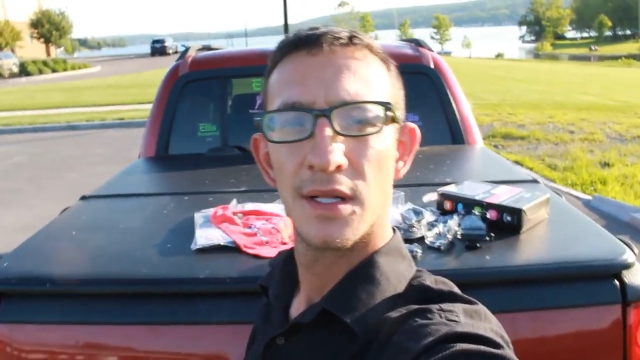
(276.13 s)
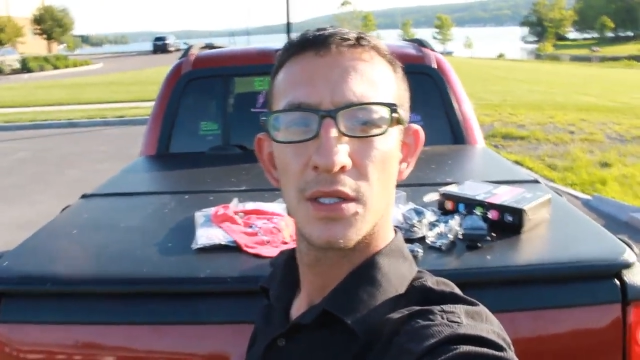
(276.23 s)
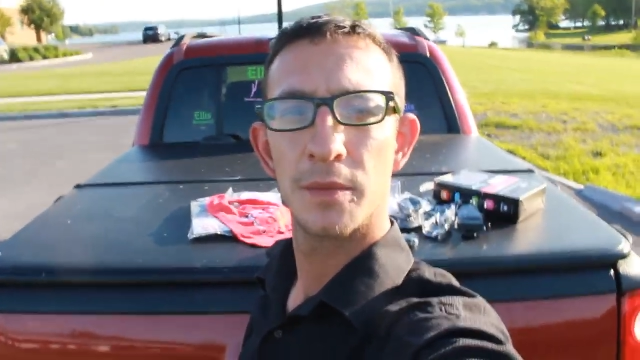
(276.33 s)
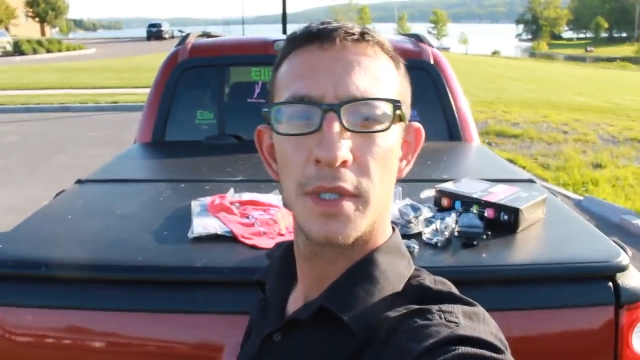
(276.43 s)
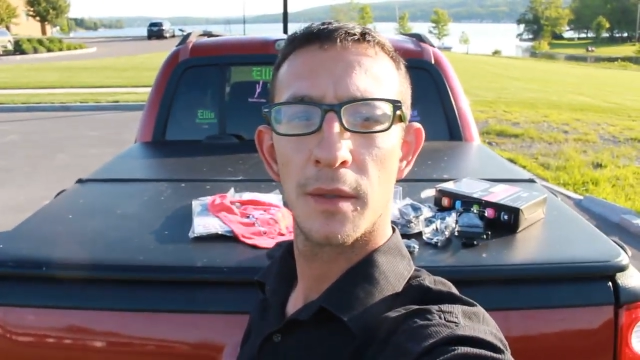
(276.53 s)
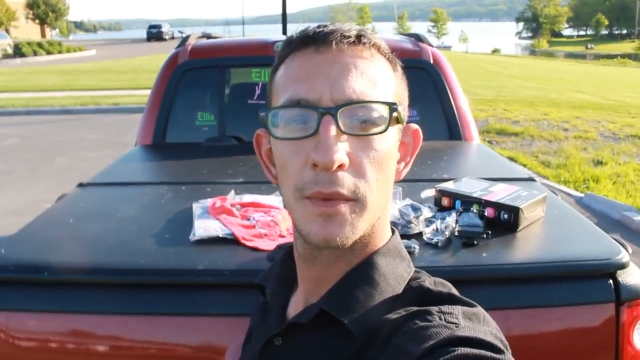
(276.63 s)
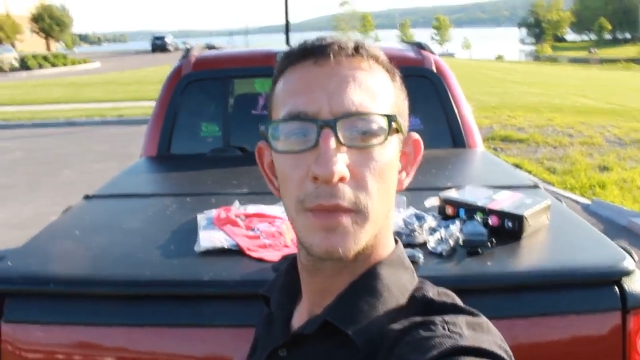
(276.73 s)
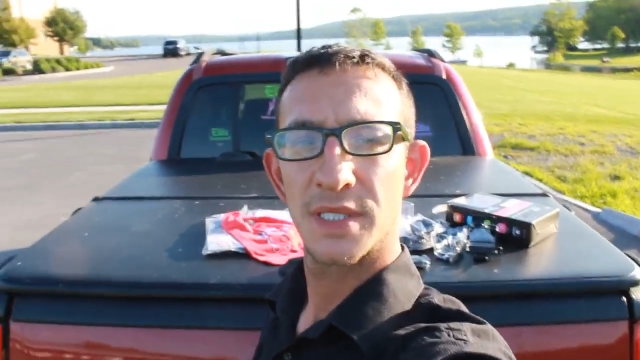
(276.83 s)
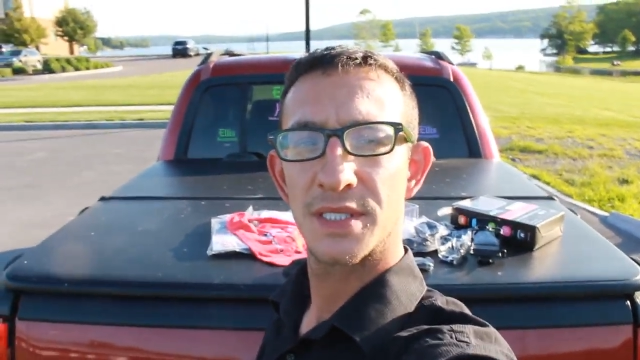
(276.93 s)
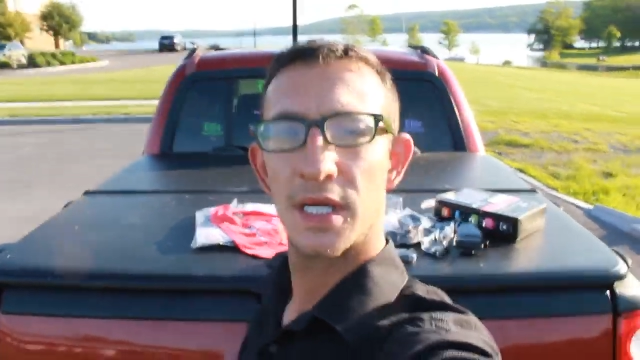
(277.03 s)
Look me up on
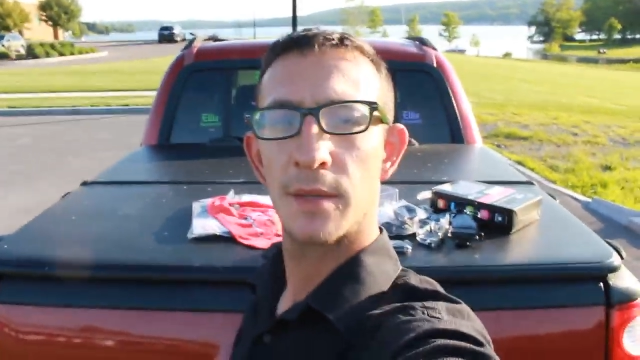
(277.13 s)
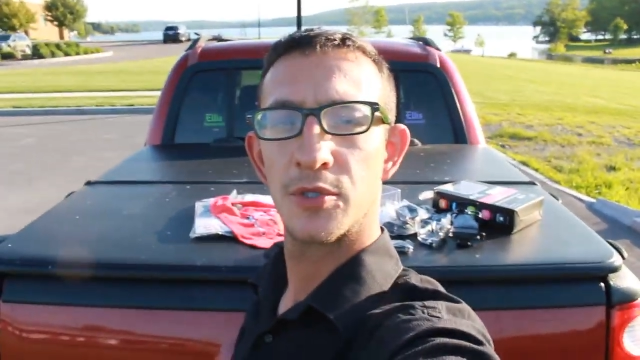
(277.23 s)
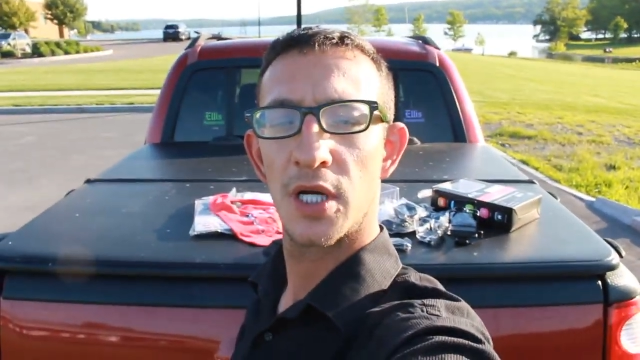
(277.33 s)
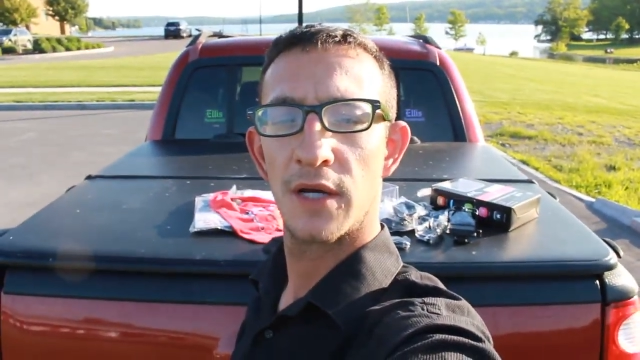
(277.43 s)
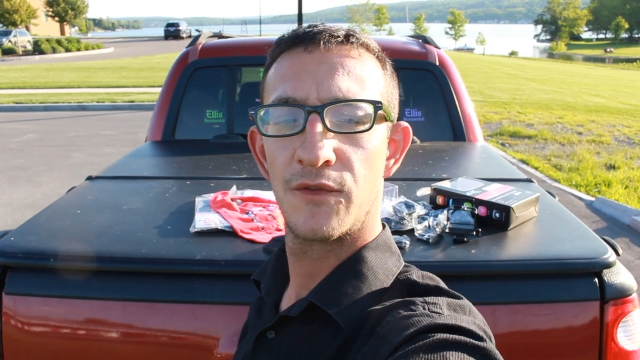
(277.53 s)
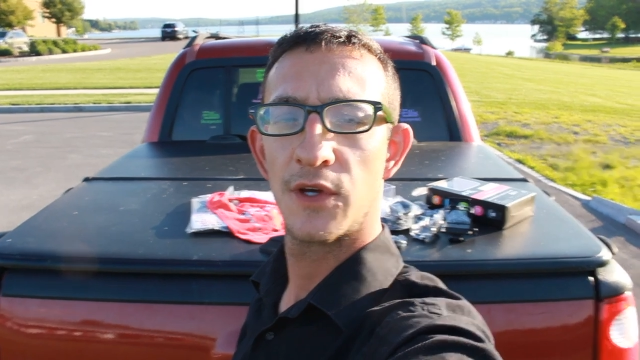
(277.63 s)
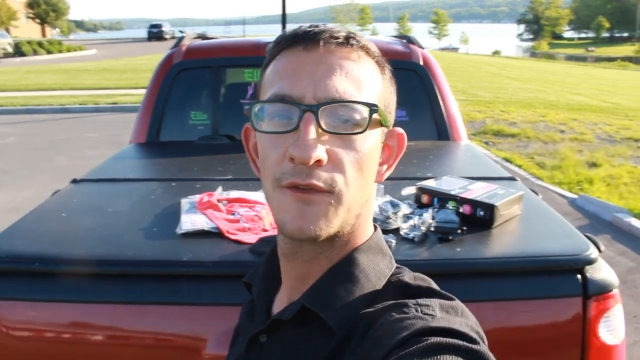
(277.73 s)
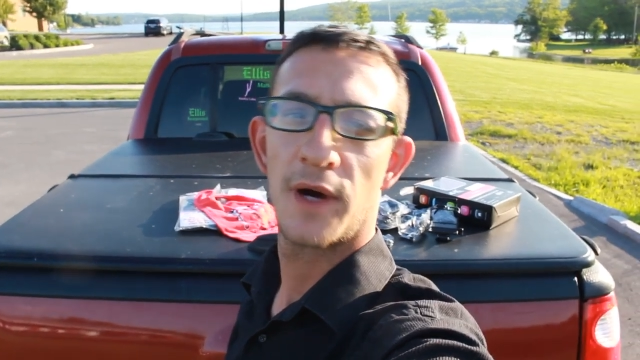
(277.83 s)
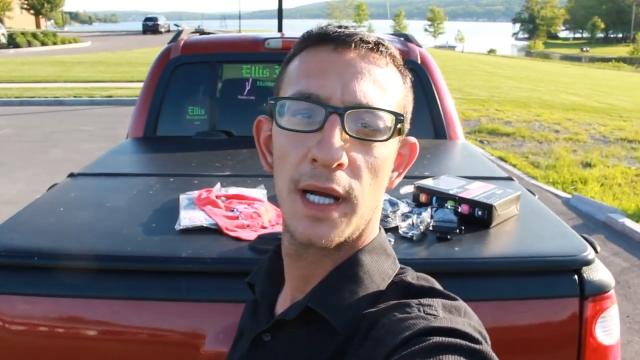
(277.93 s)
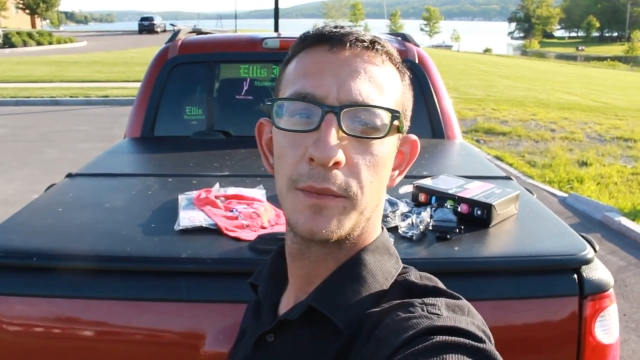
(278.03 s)
my Snapchat if you can
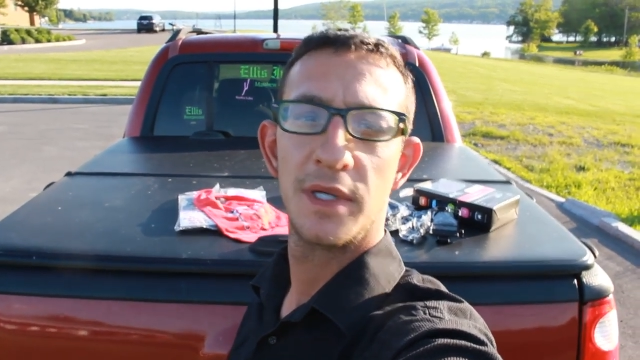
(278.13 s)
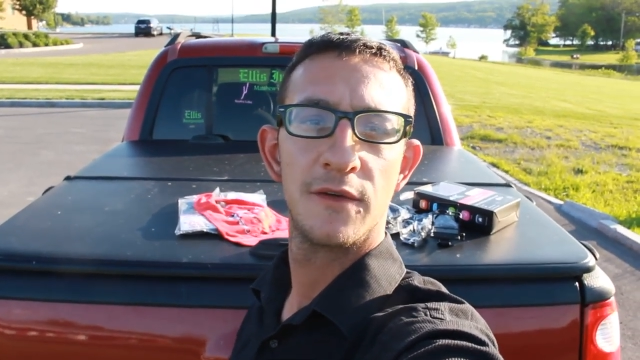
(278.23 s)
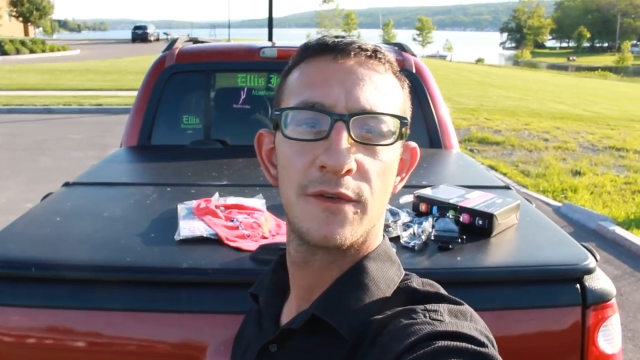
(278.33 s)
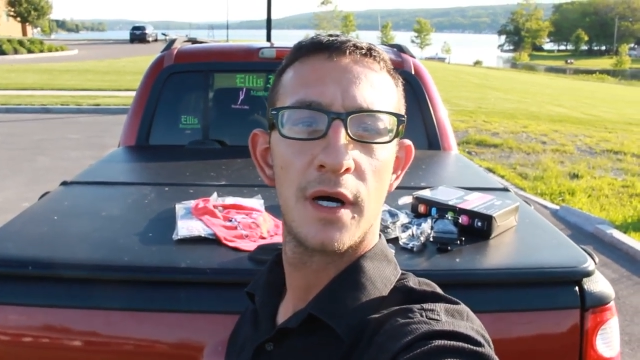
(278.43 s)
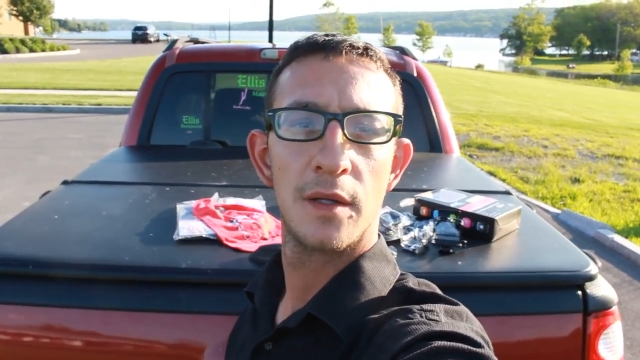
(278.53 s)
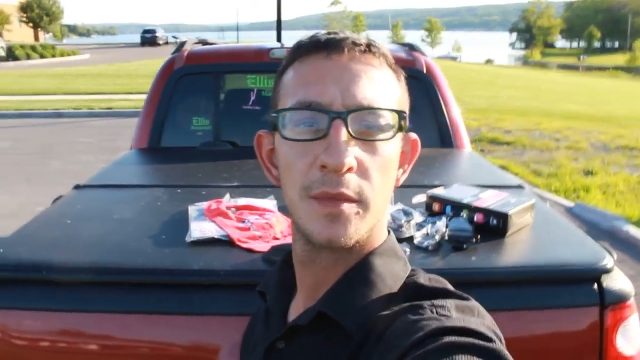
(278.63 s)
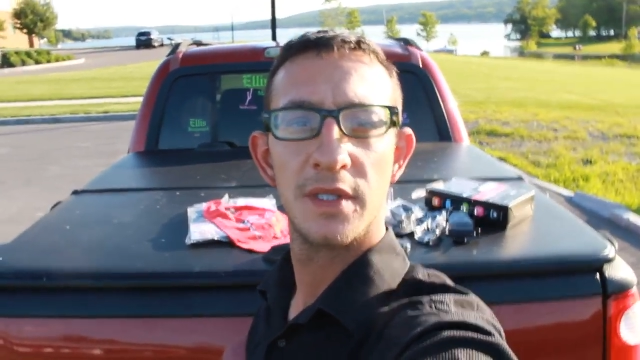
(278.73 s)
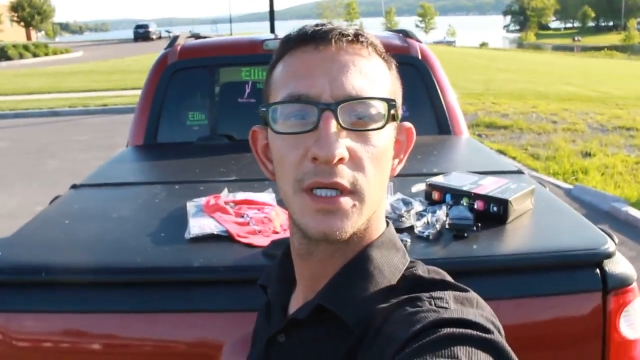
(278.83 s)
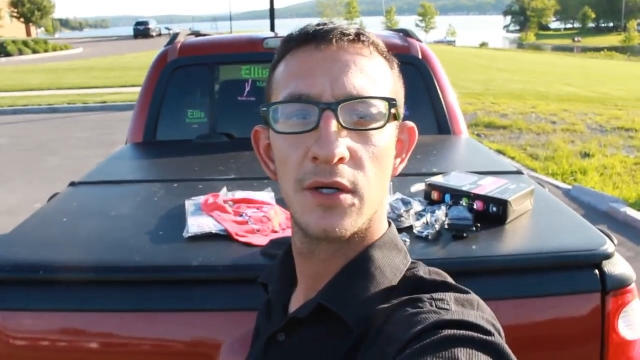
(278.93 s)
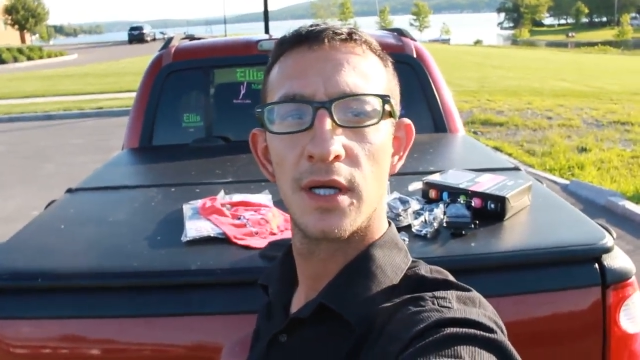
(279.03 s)
find me and follow me
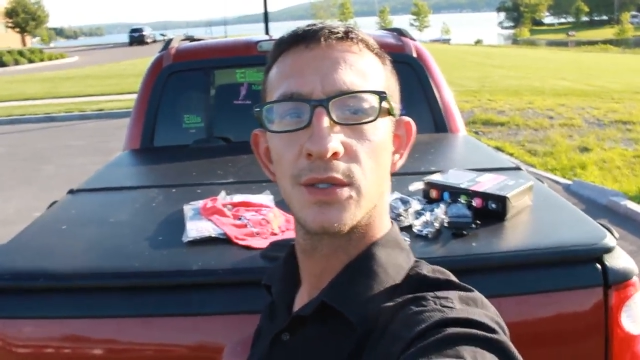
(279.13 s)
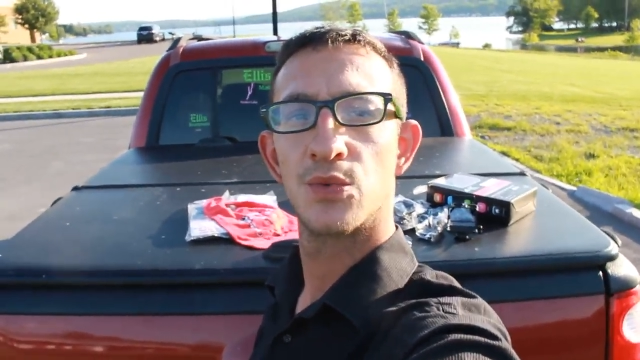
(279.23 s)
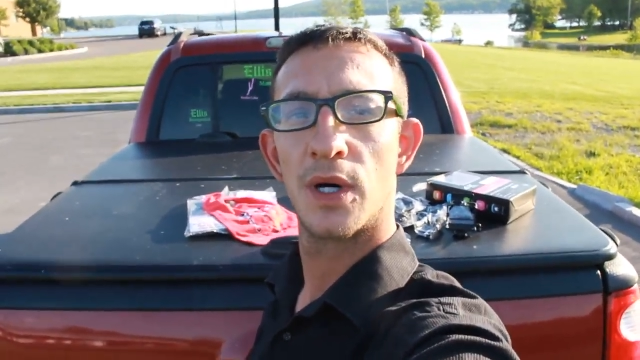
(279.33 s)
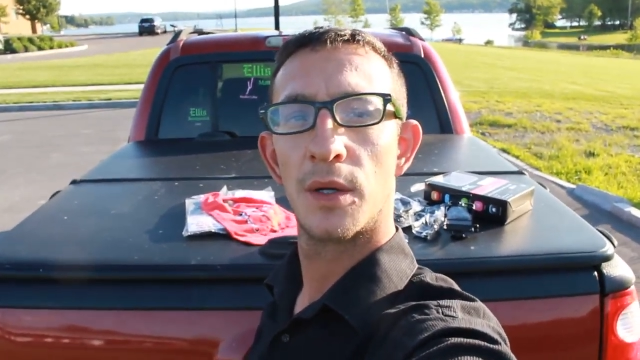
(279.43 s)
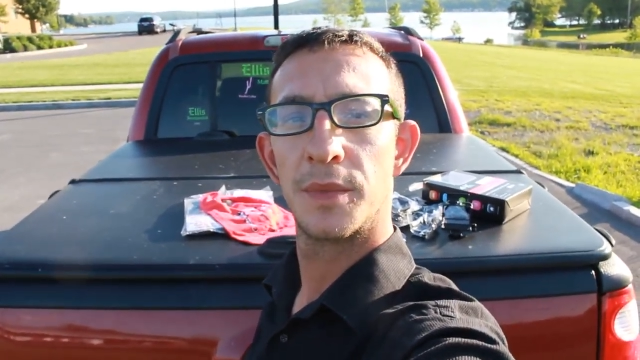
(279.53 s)
there as well.